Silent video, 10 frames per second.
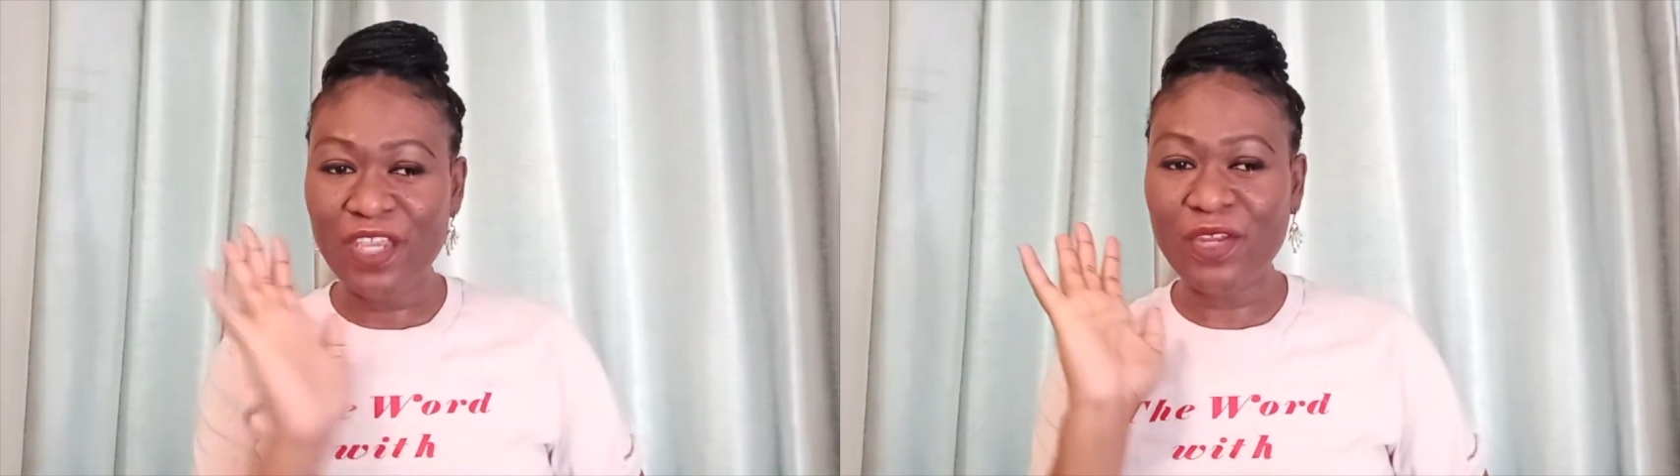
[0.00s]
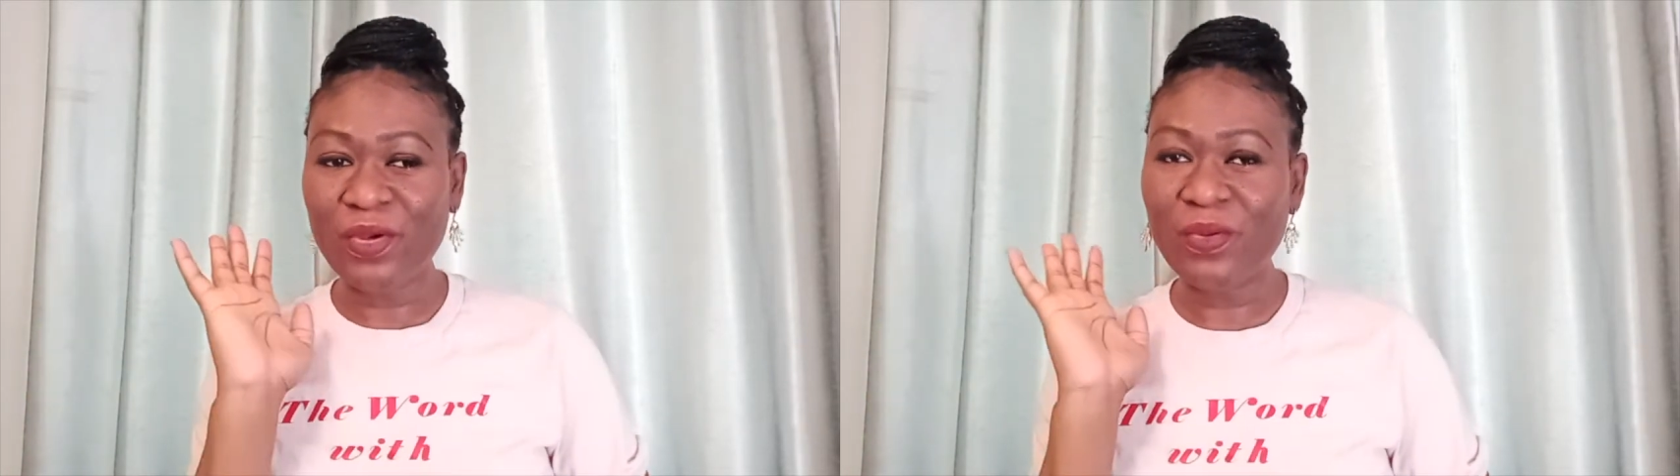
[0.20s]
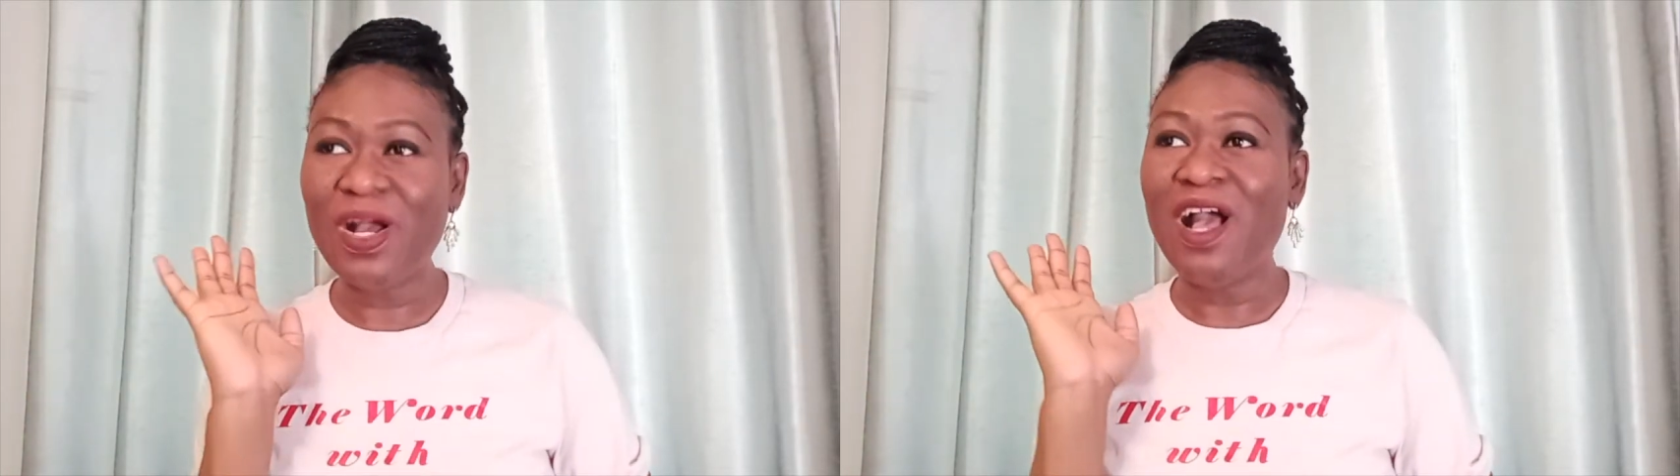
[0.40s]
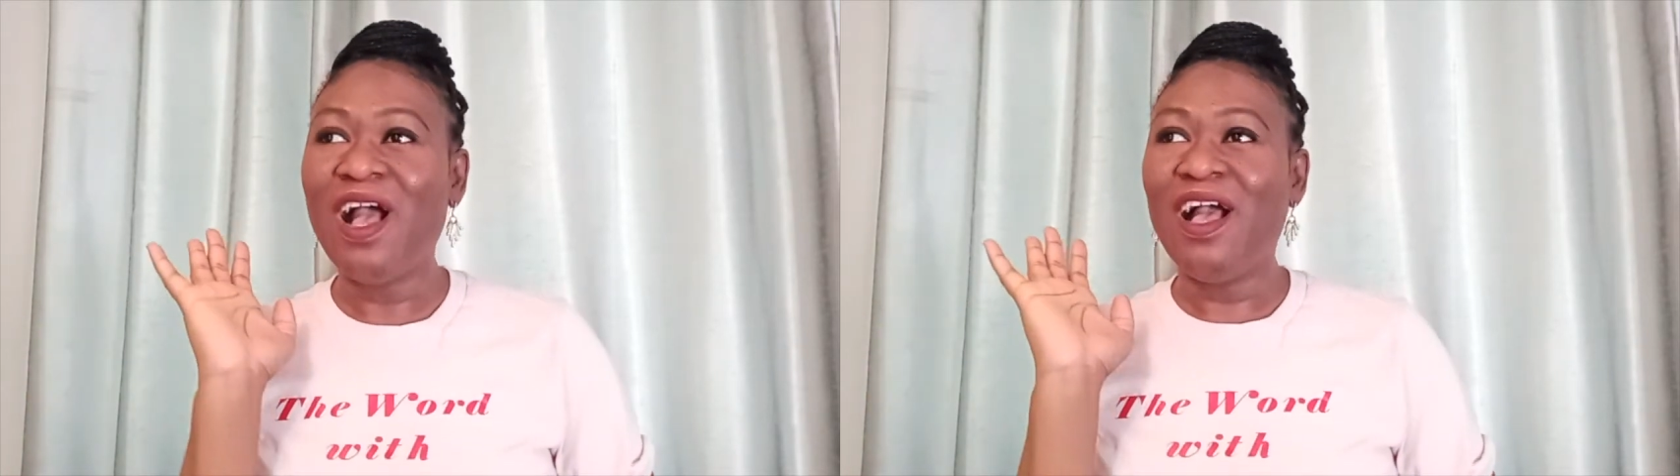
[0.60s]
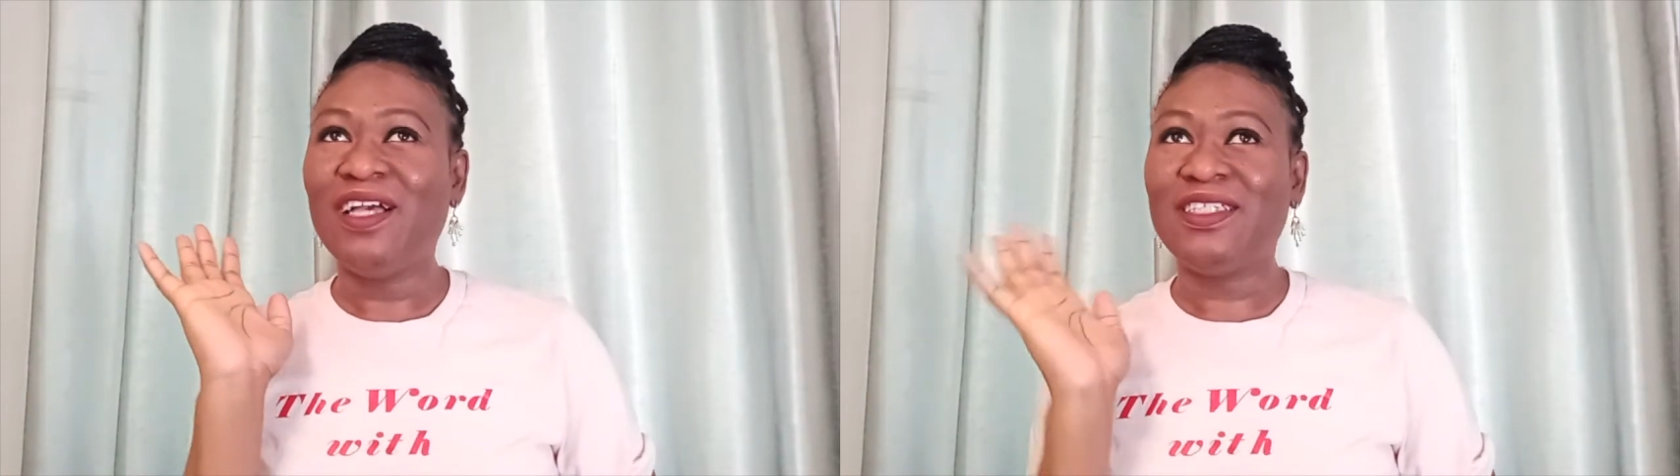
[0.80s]
you know,
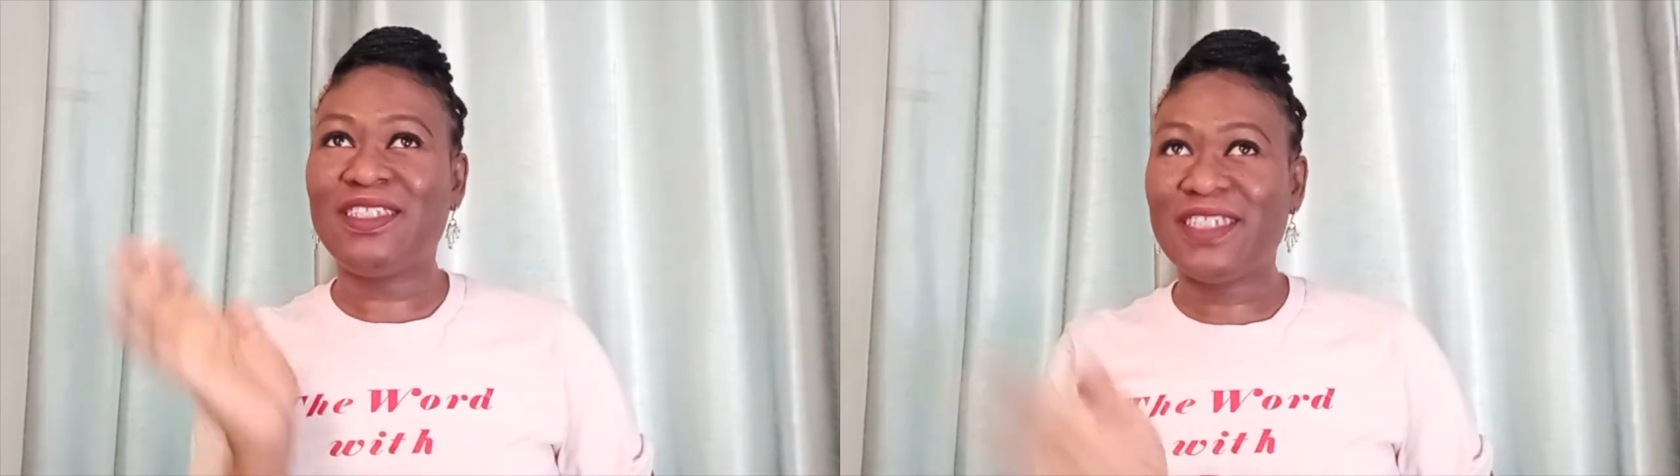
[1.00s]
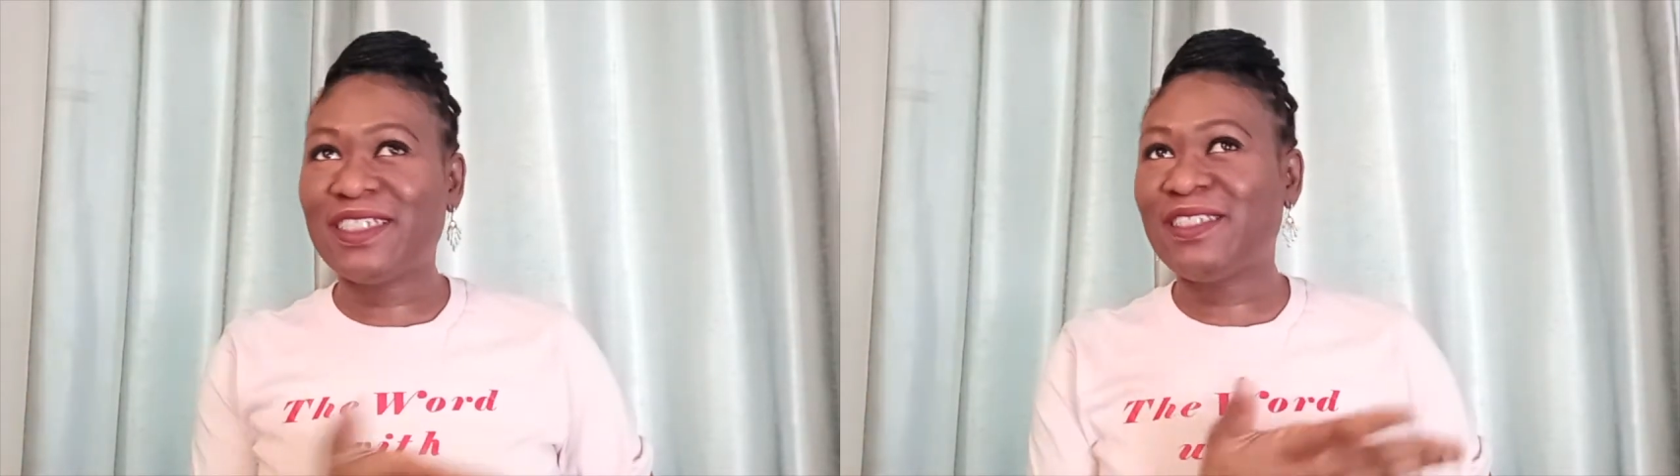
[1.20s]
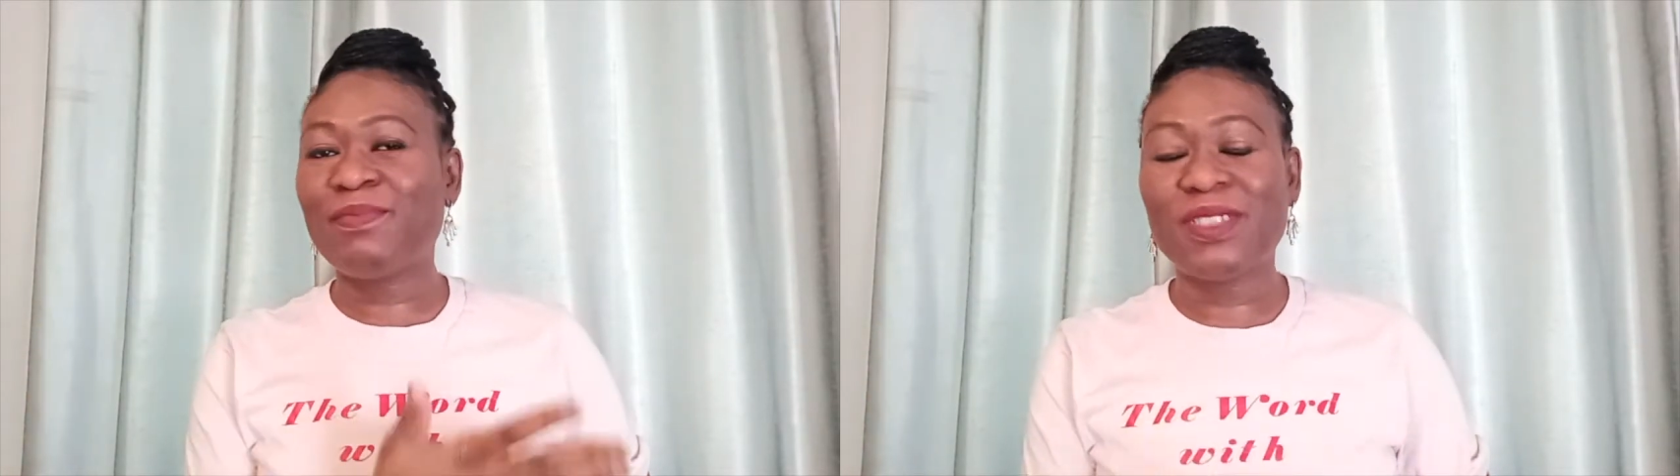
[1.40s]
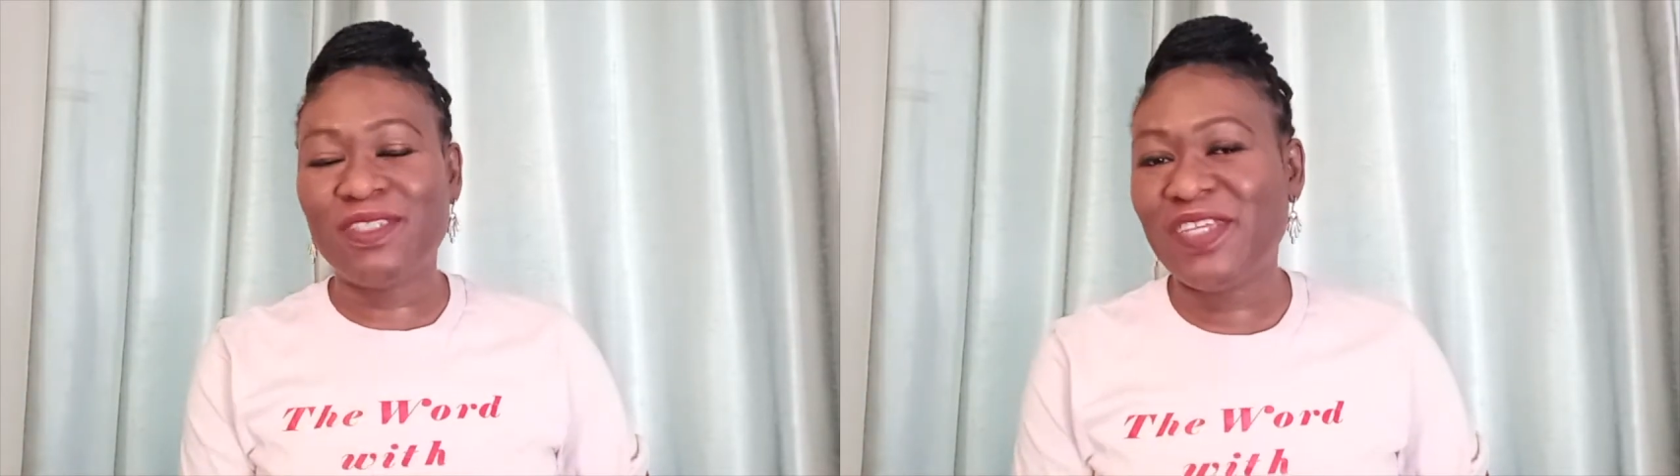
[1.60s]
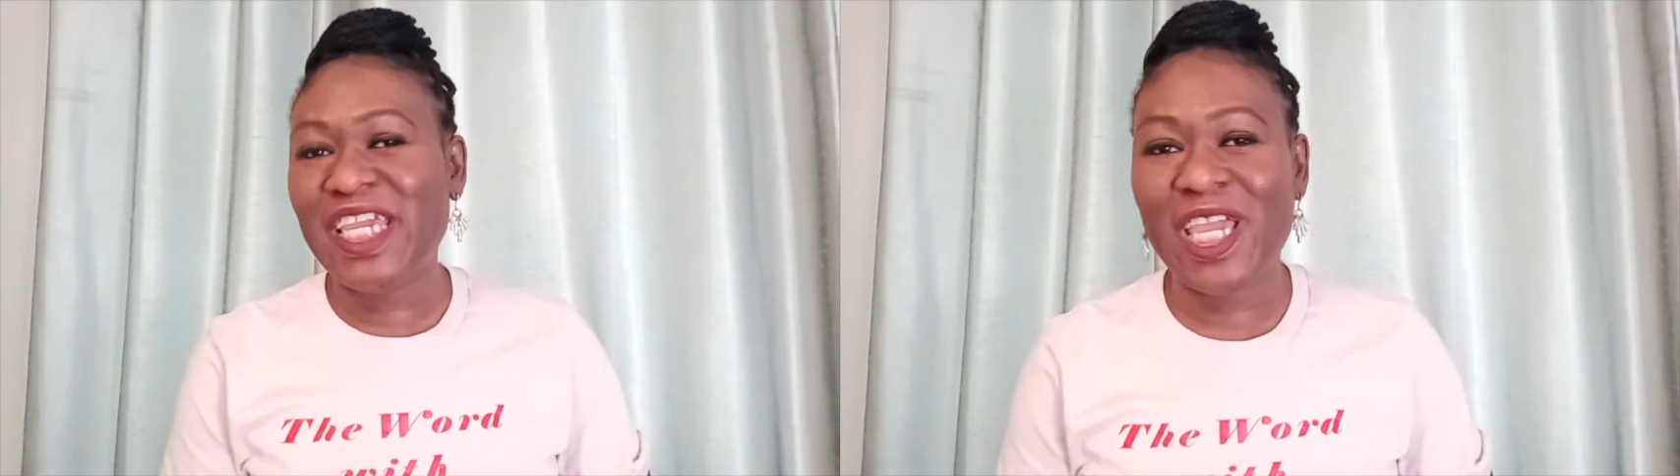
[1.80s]
6
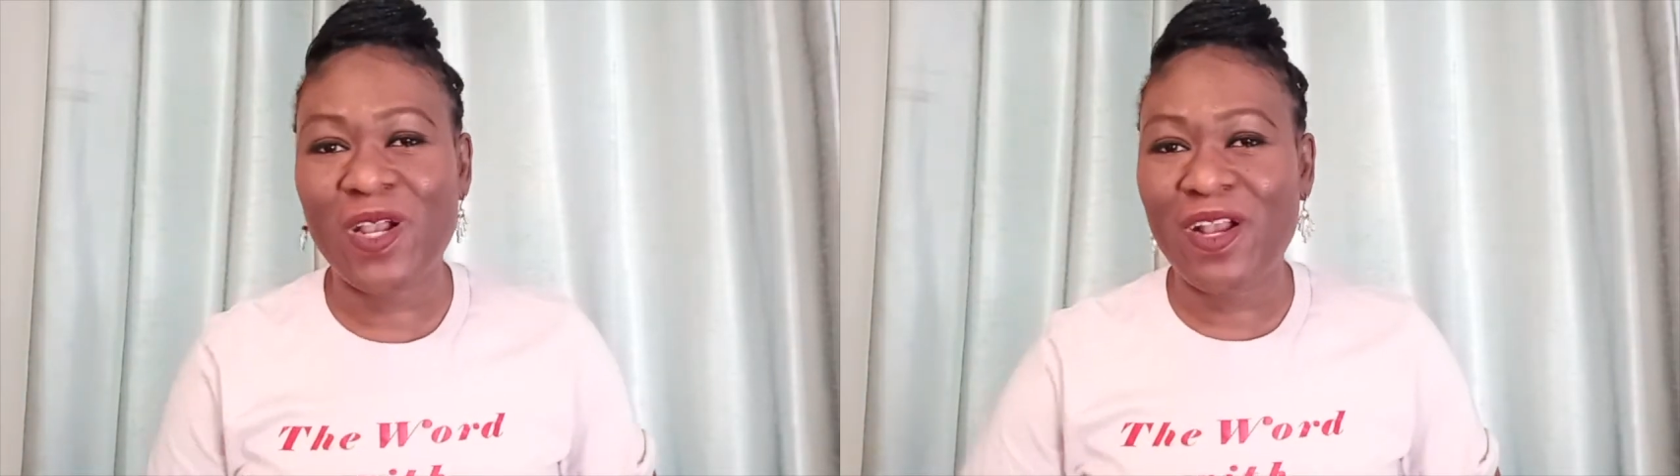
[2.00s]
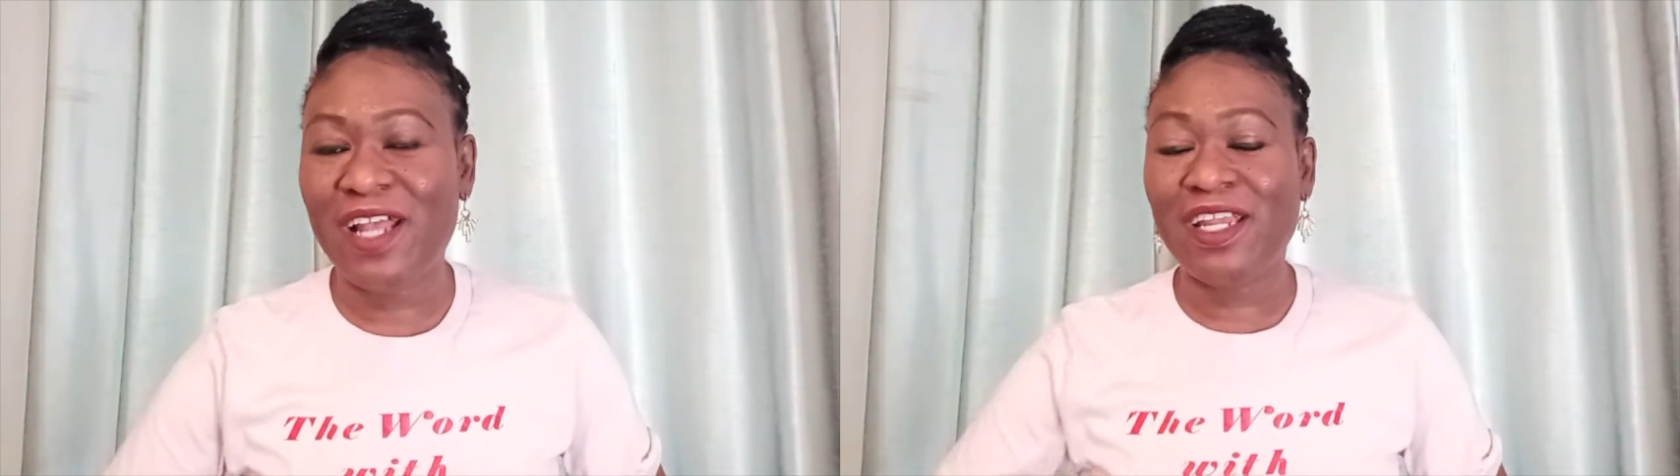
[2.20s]
months of the year,